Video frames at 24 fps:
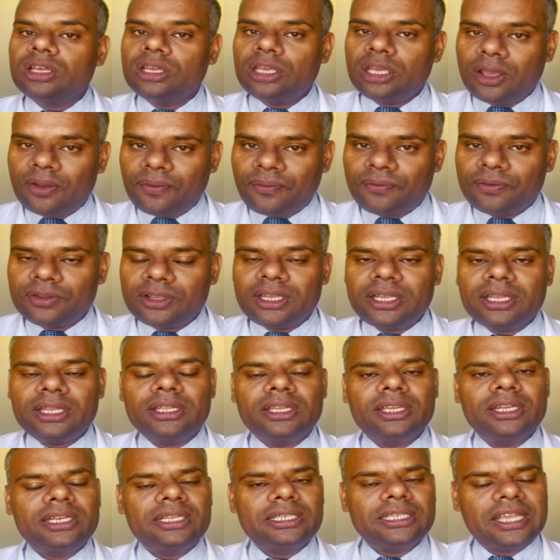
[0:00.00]
If
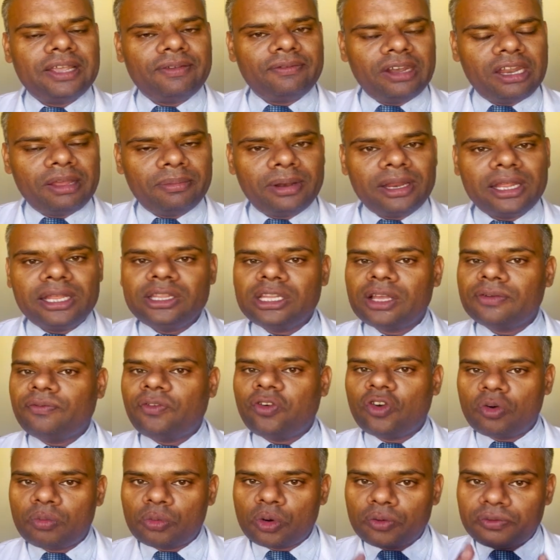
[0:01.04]
it is available in the
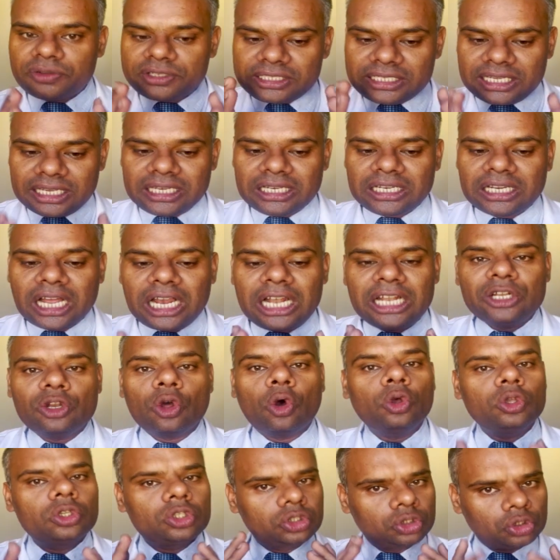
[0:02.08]
form of single
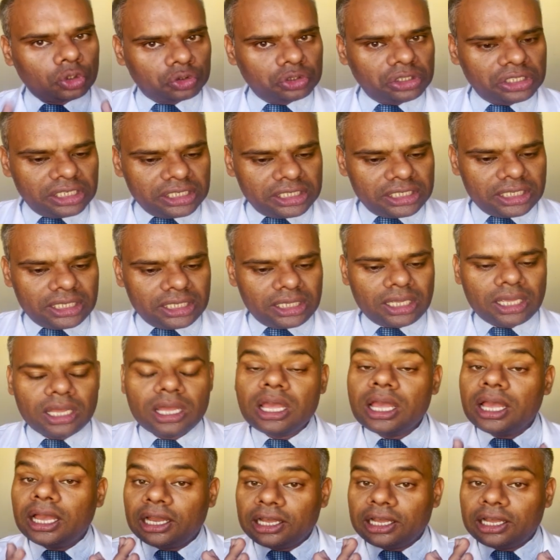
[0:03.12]
dose toxicity,